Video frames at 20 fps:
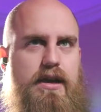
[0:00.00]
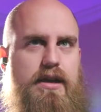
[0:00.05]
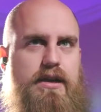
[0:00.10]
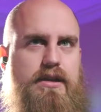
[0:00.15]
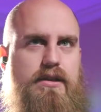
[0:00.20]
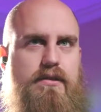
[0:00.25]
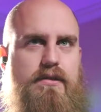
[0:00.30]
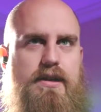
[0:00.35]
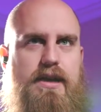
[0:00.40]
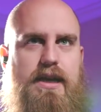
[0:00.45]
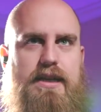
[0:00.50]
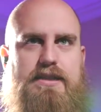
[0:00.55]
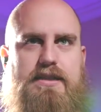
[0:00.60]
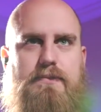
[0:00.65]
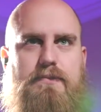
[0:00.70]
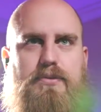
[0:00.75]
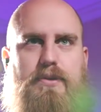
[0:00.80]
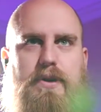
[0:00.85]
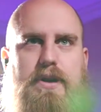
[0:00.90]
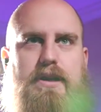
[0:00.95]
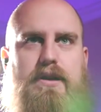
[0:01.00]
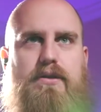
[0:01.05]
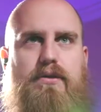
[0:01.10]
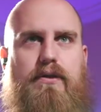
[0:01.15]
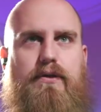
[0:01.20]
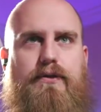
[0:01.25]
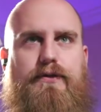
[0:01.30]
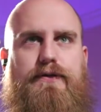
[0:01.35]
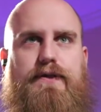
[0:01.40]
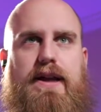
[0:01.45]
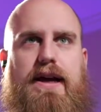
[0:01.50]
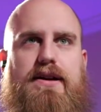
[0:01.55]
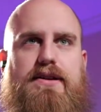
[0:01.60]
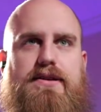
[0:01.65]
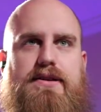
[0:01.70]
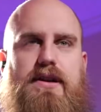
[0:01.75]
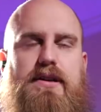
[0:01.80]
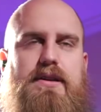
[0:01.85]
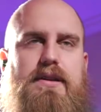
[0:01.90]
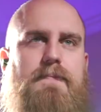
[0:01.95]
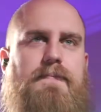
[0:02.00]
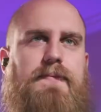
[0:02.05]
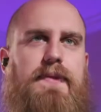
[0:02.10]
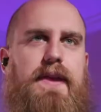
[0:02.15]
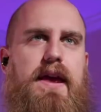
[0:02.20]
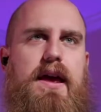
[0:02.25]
you can get some pretty cool flares on them.